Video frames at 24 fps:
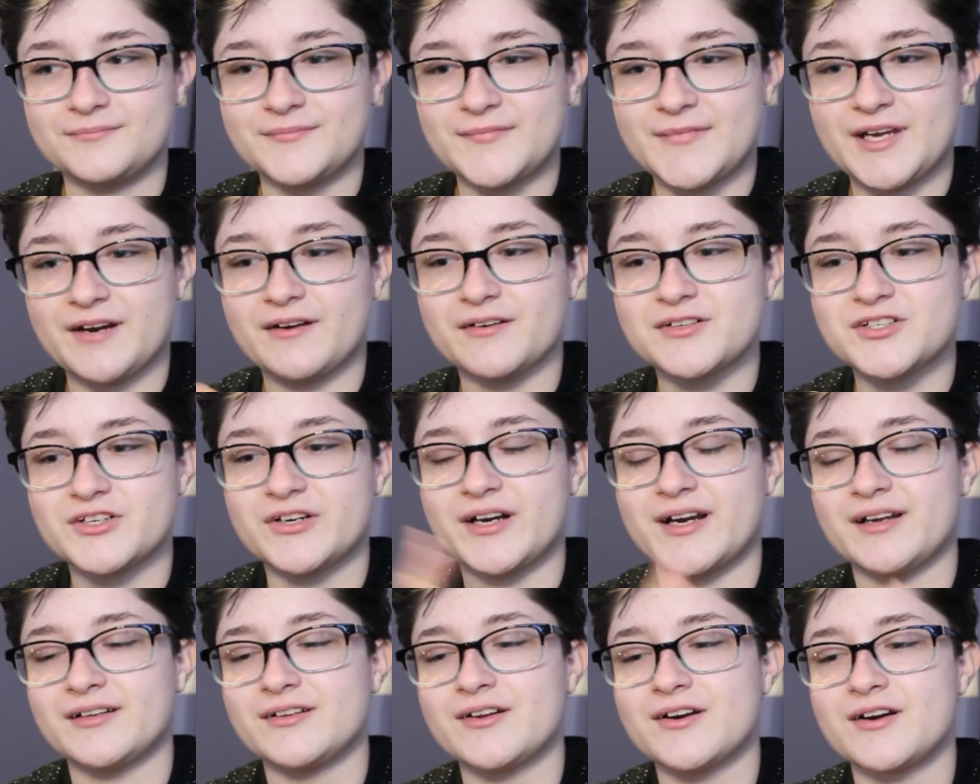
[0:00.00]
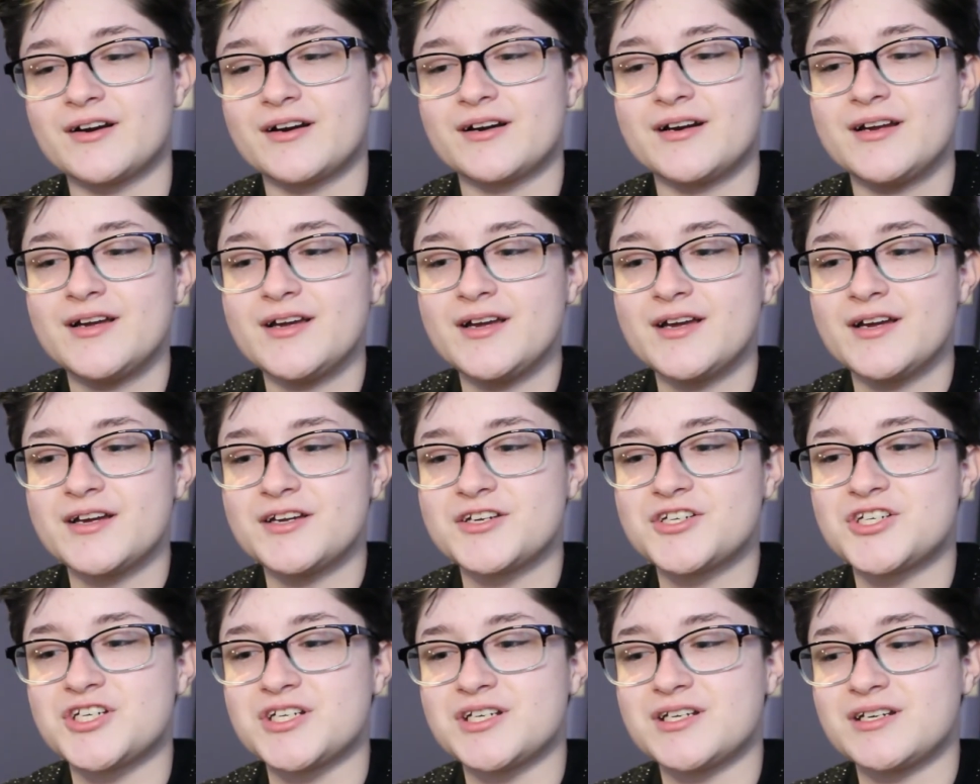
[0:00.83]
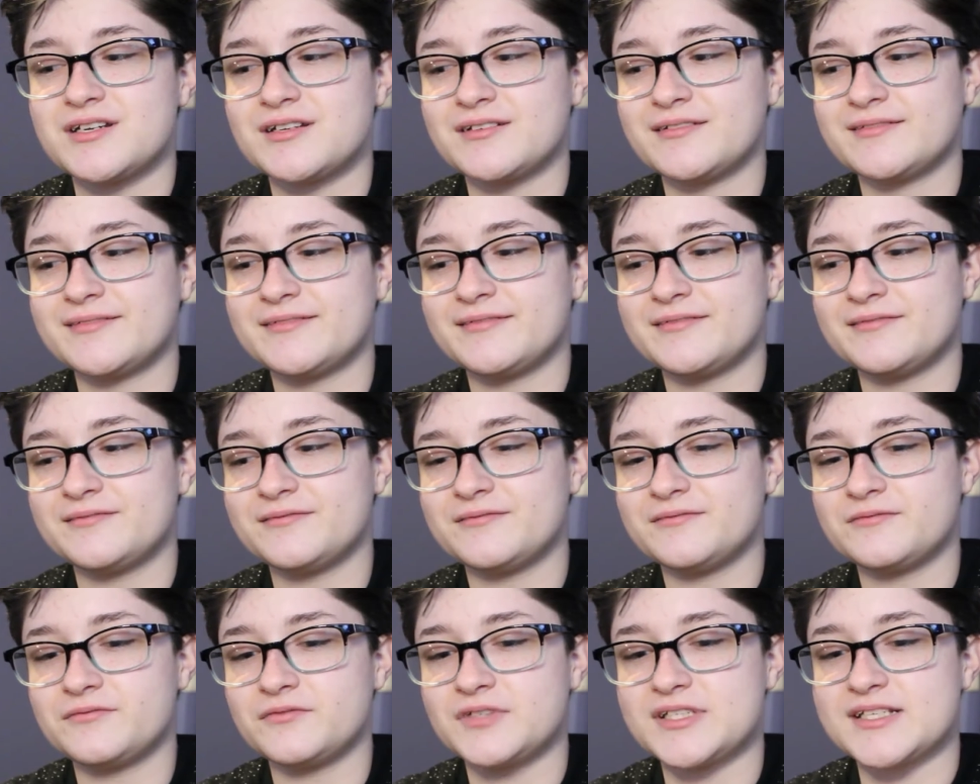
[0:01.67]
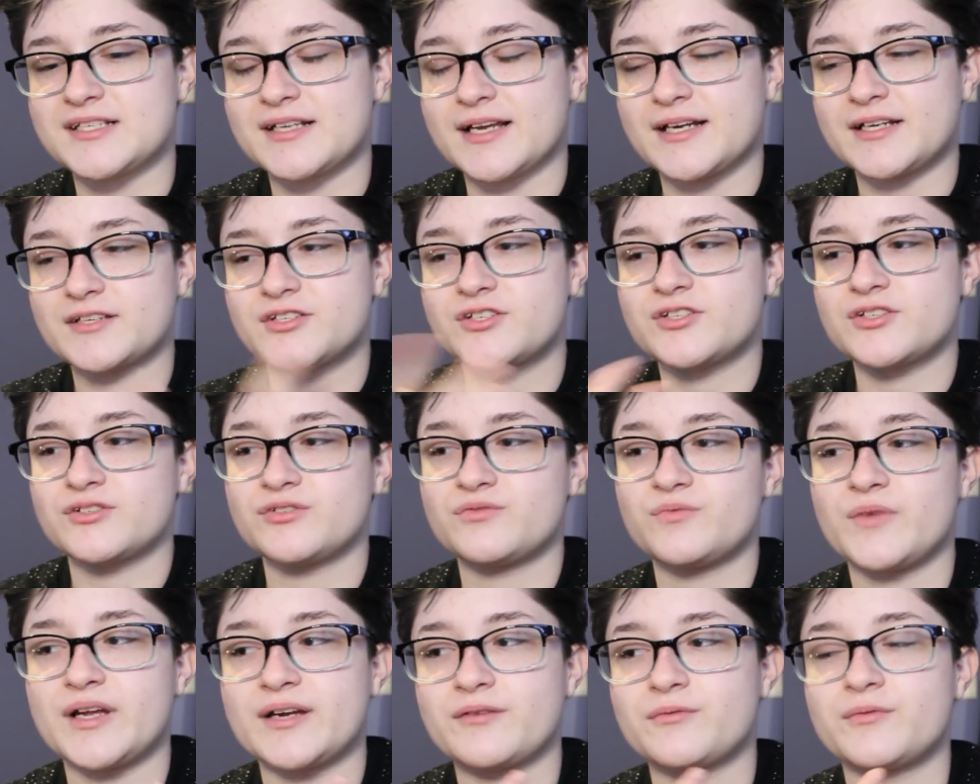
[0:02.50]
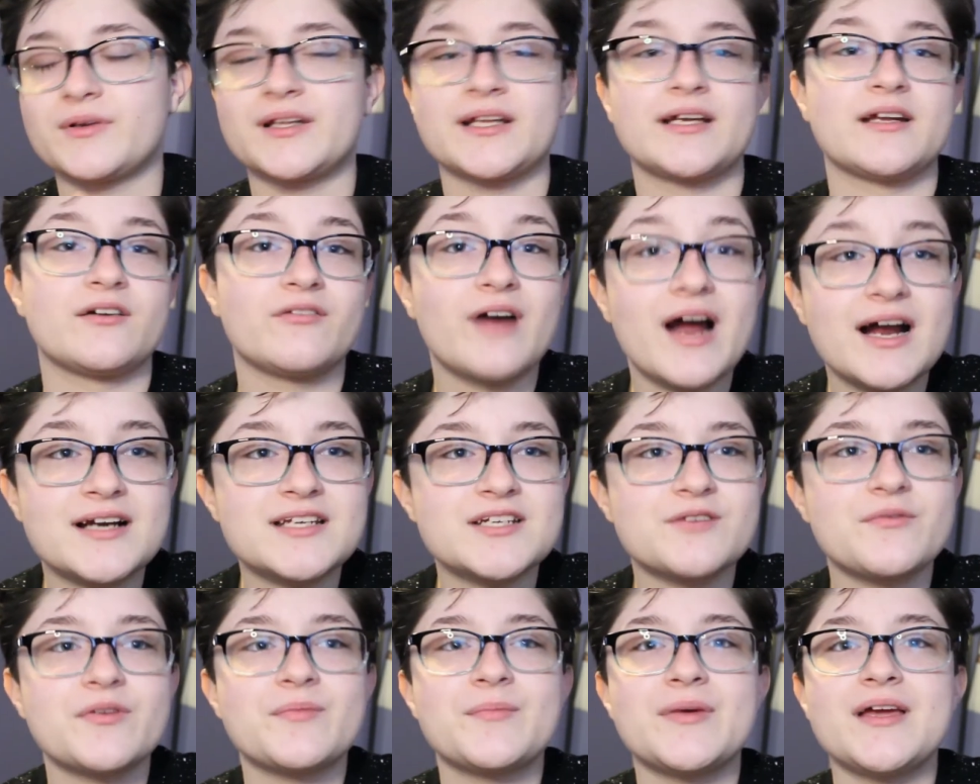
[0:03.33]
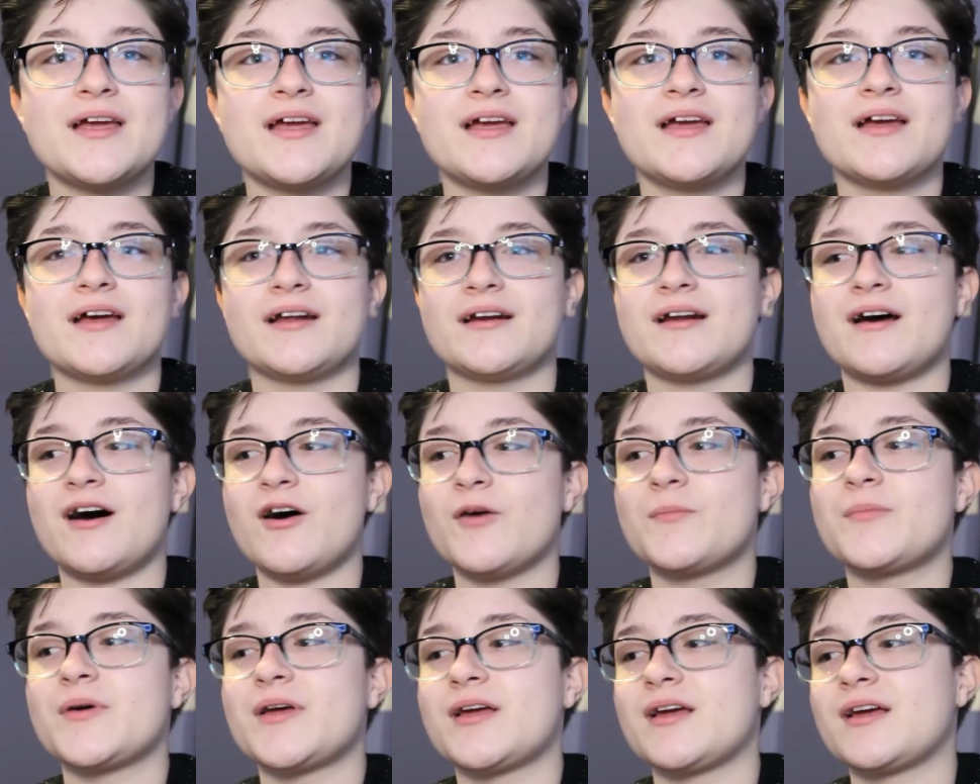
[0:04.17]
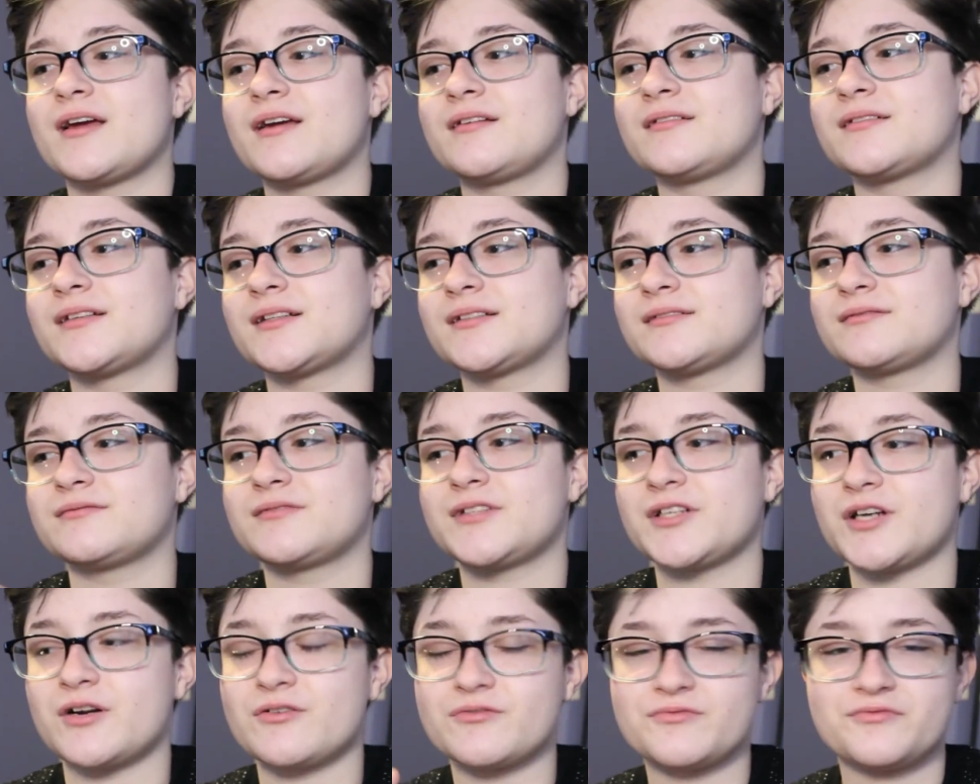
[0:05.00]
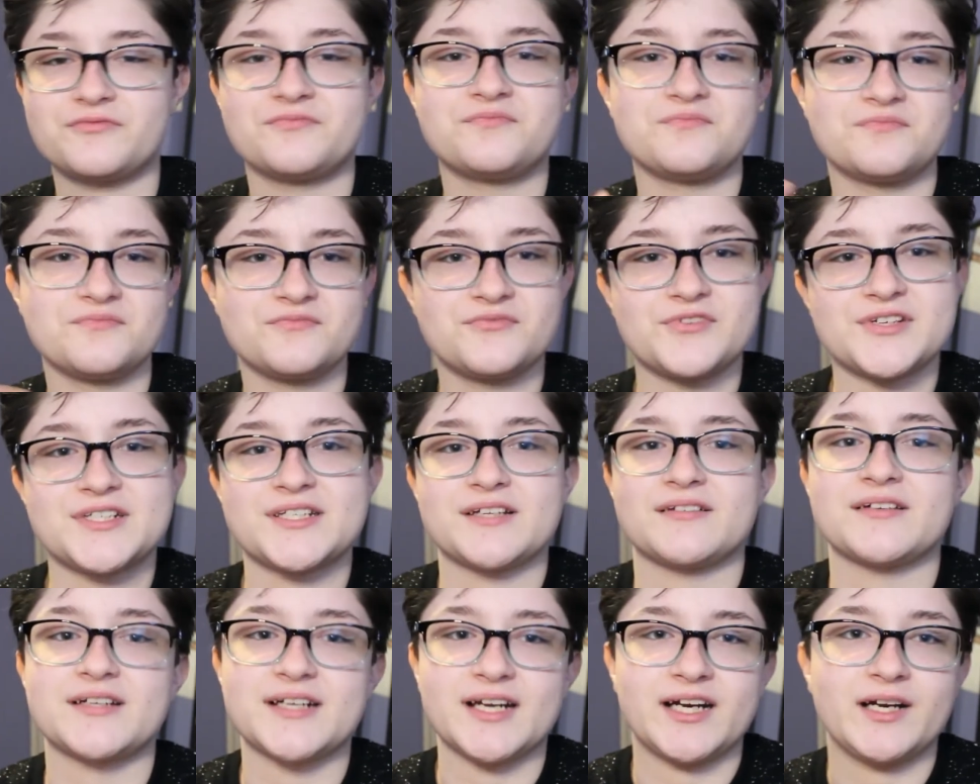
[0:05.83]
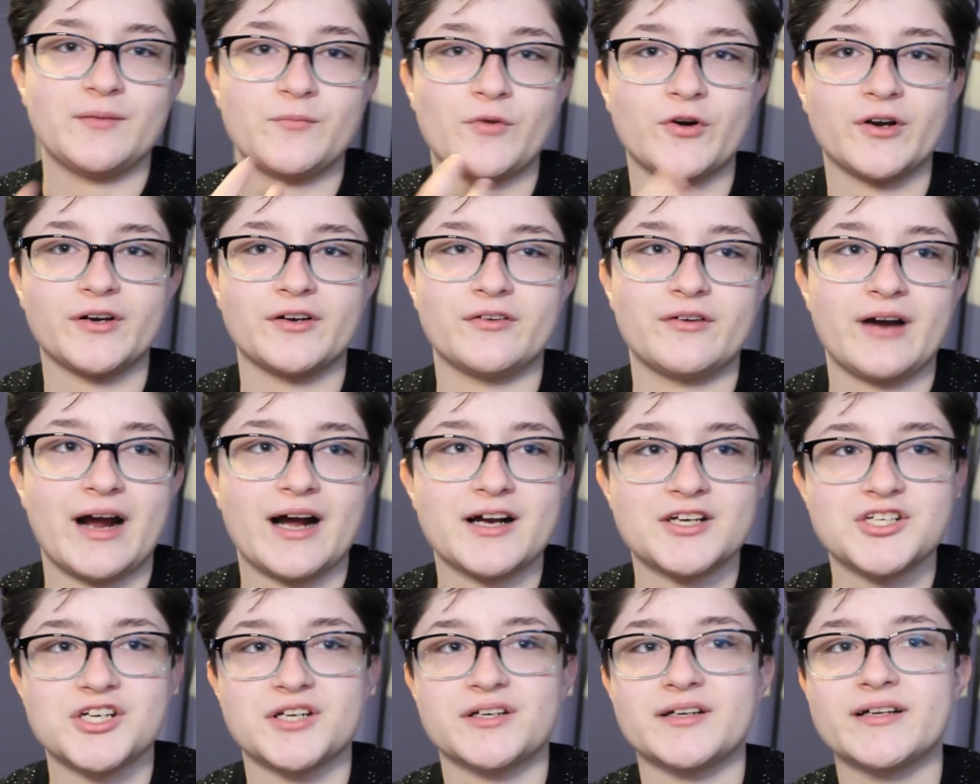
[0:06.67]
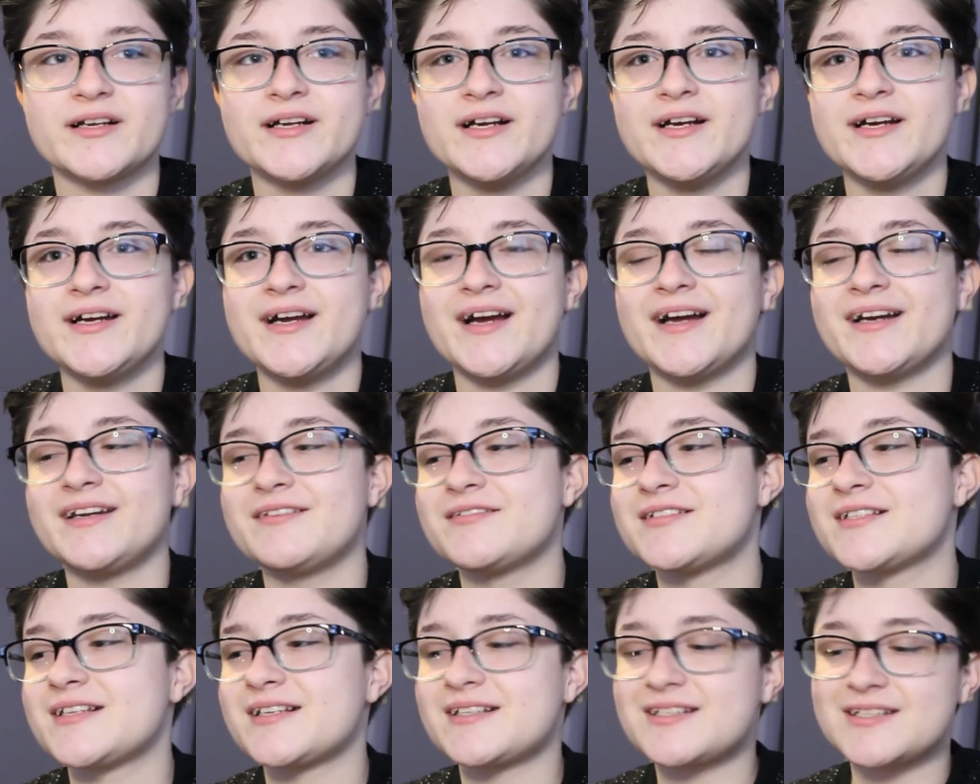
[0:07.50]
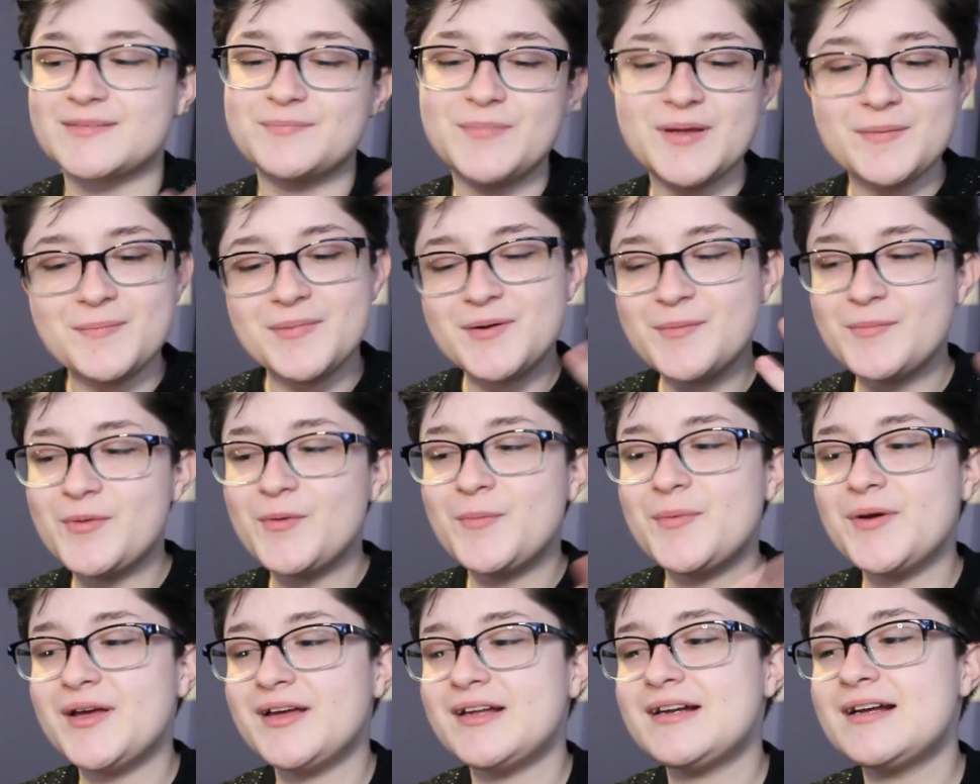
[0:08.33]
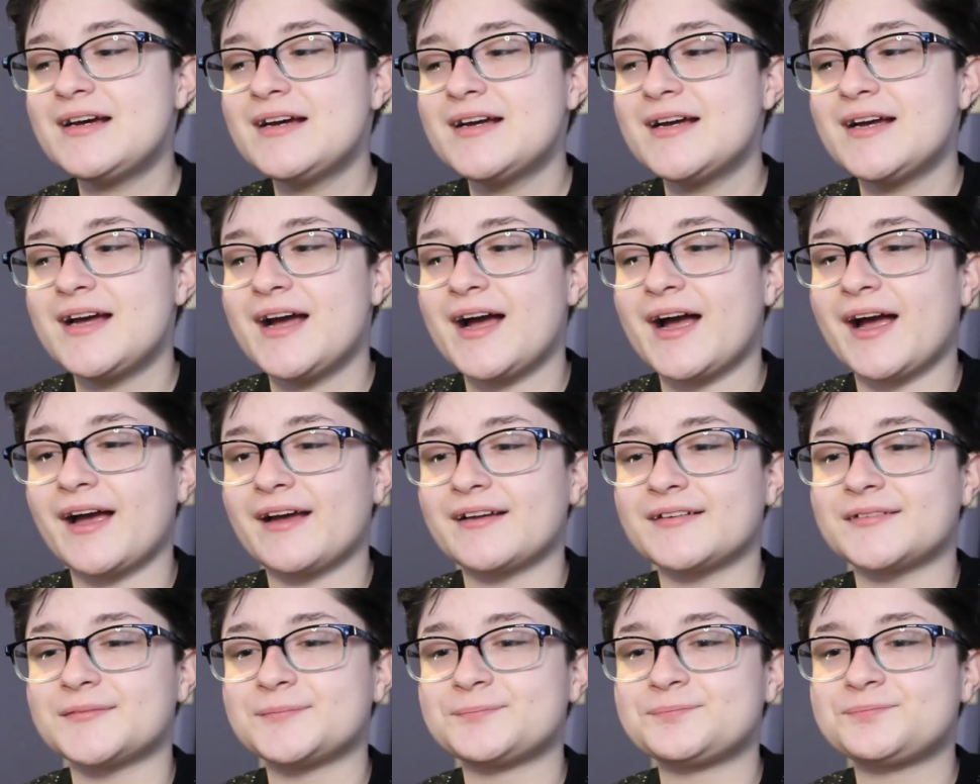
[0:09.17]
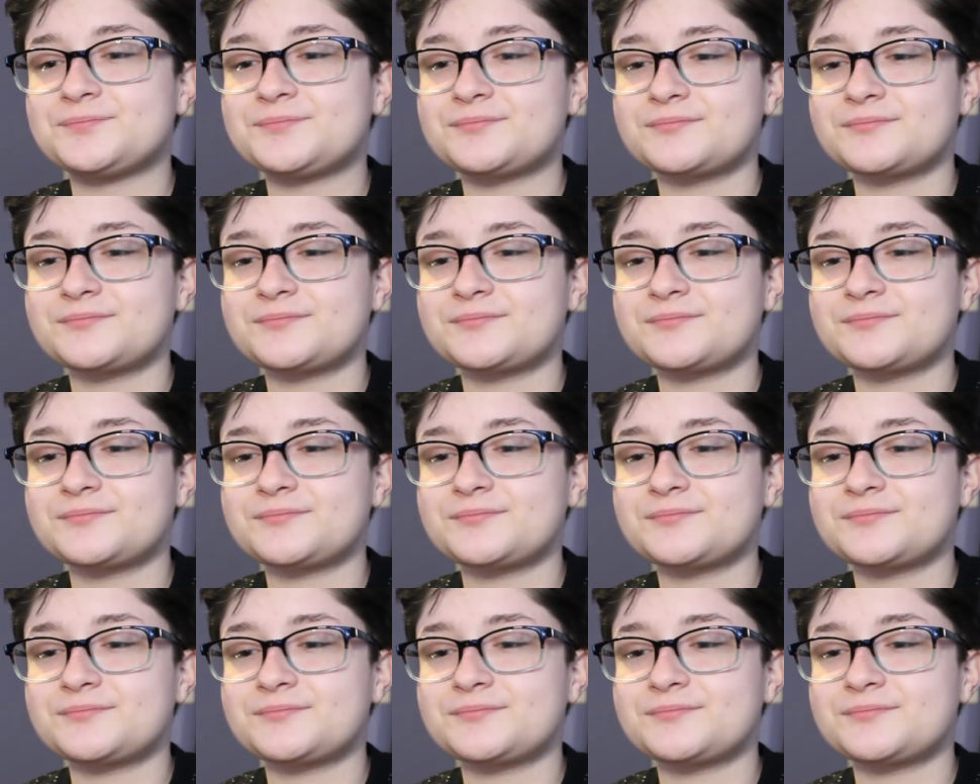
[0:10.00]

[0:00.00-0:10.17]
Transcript: character handler, she was like really interacting with me and helping and facilitating more interaction, and he was like just beep it boop it, and